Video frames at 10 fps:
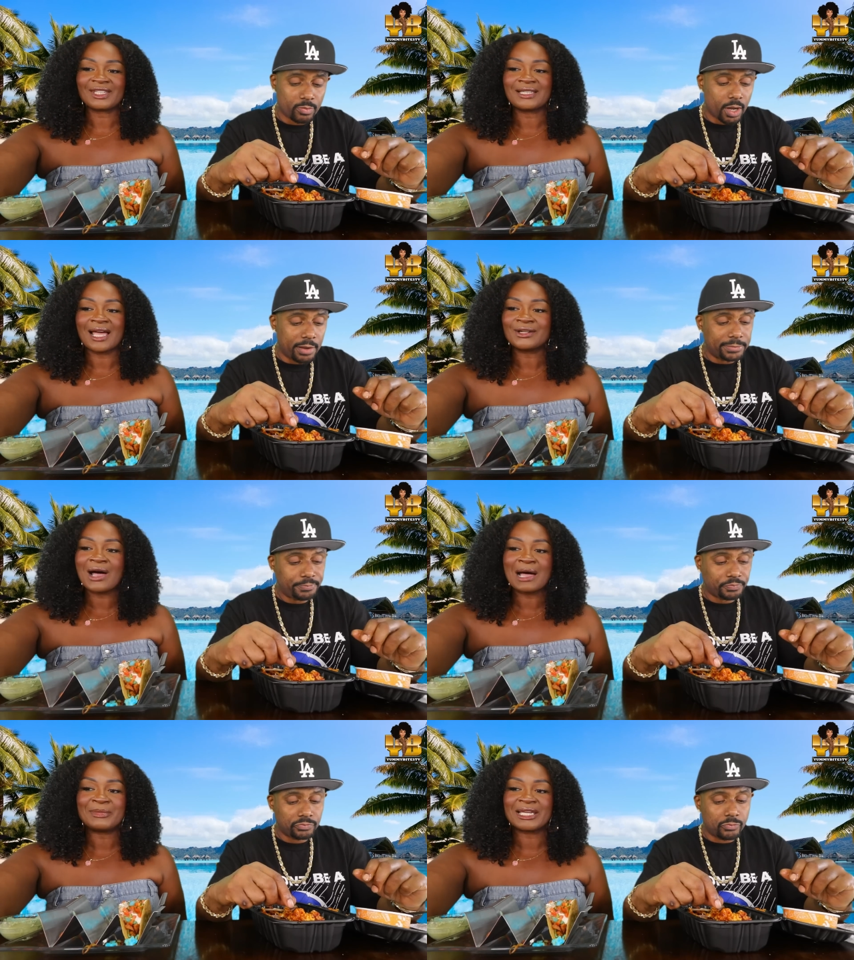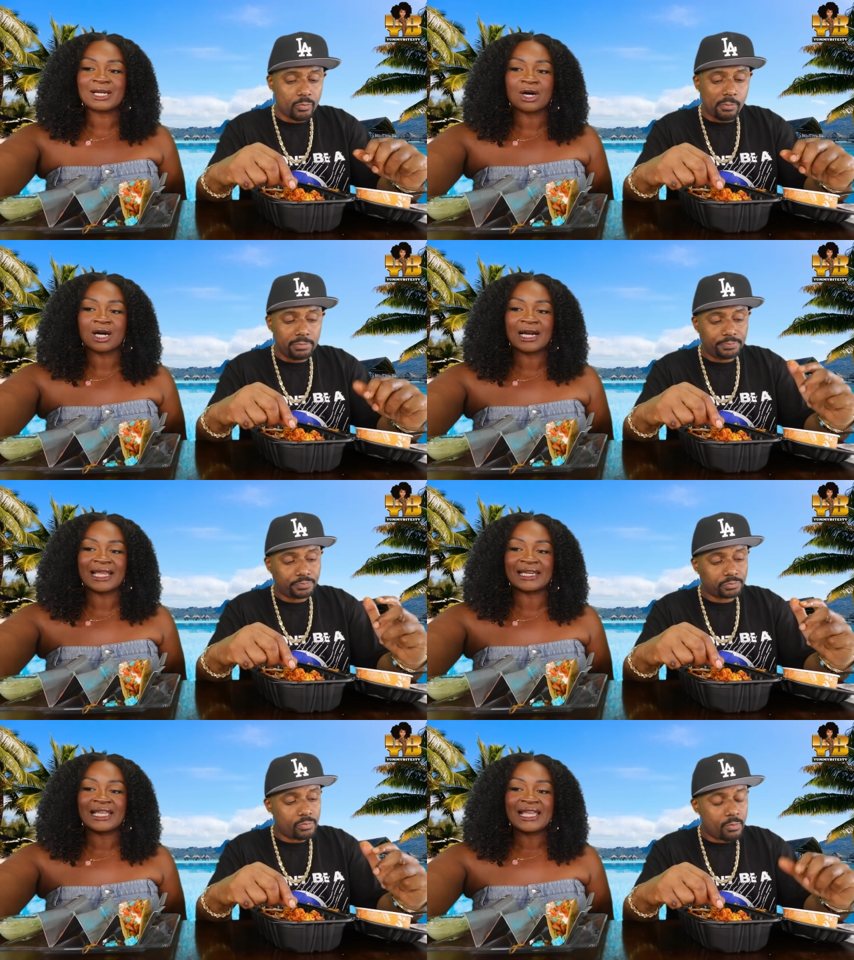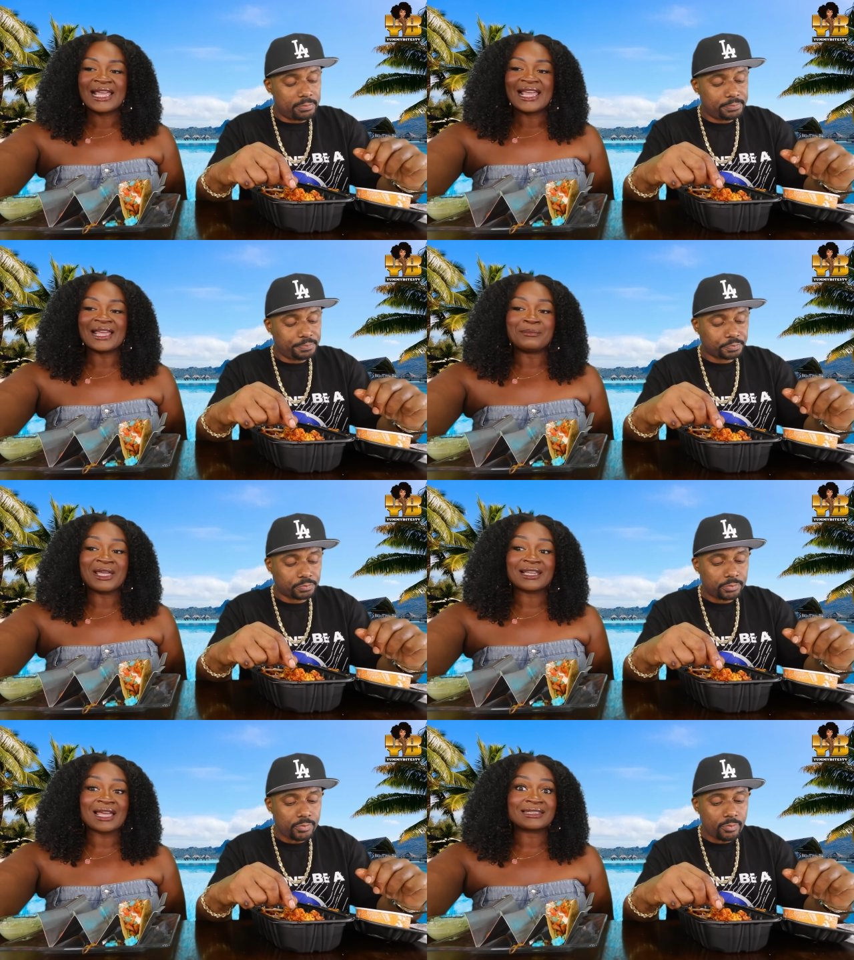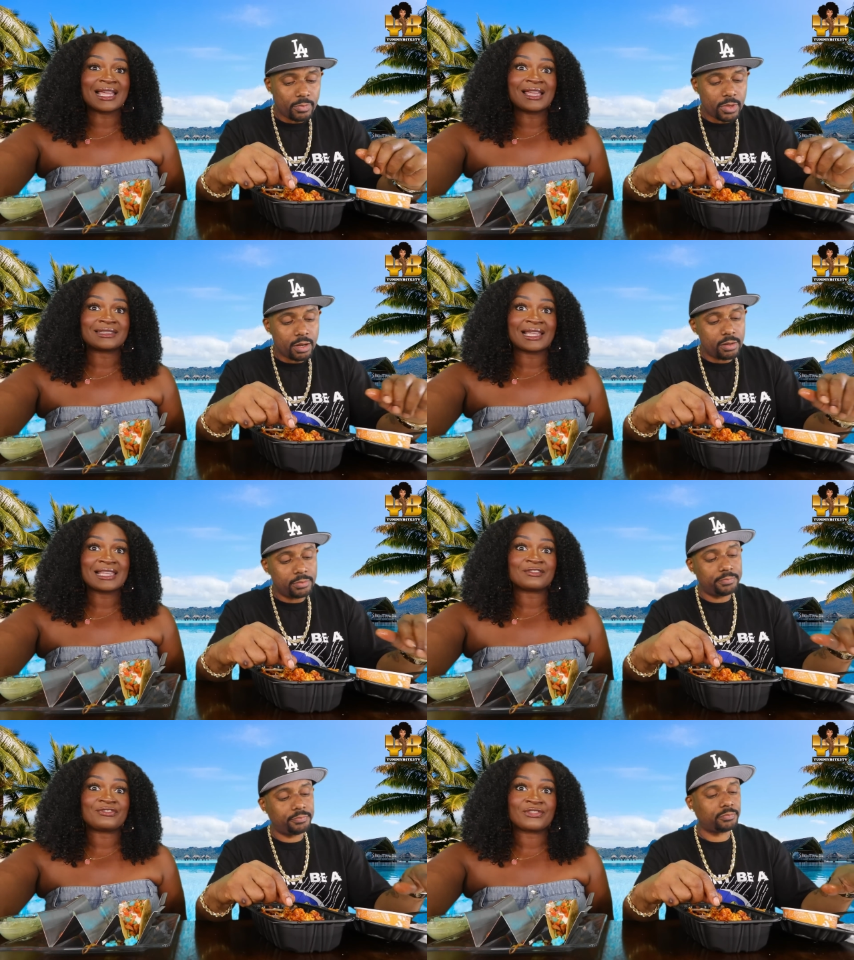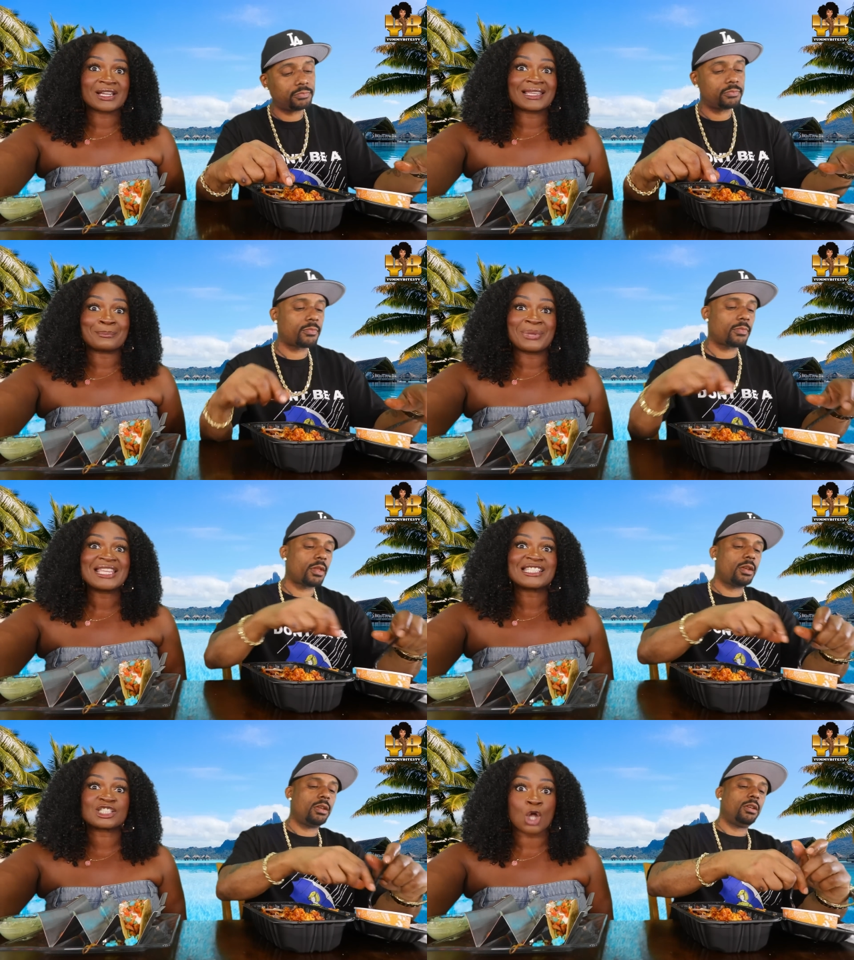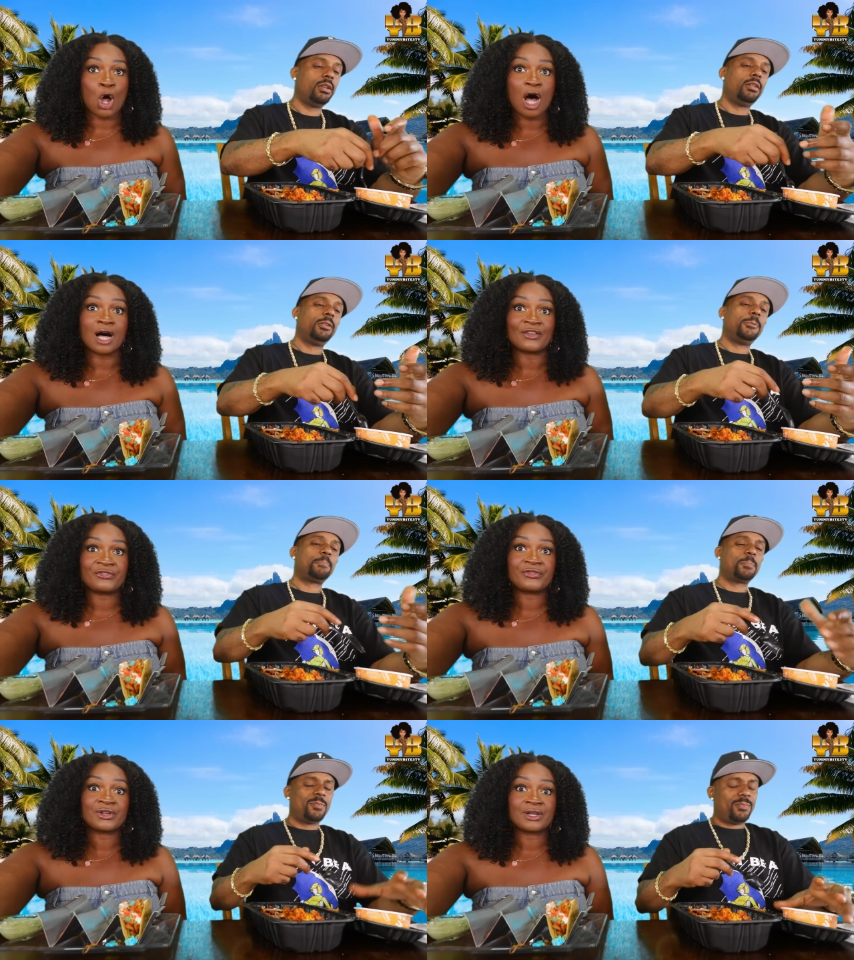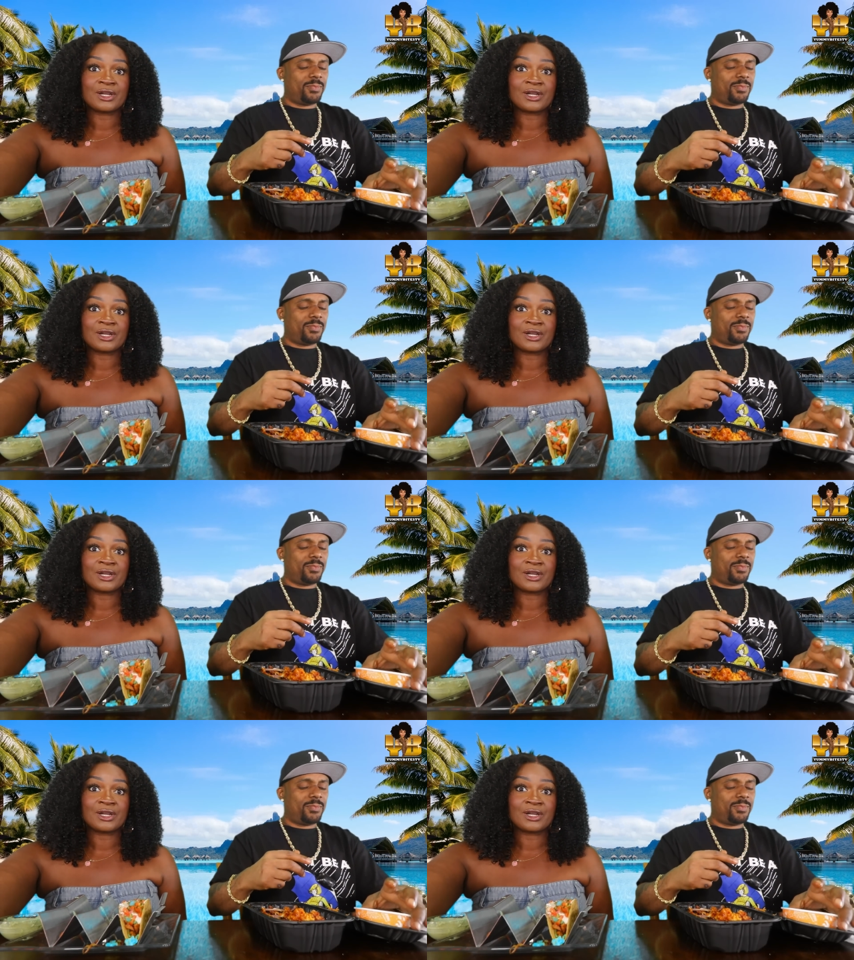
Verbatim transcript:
Speaker 1: Y'all know how men are, and and men like that, they get freaking pissed off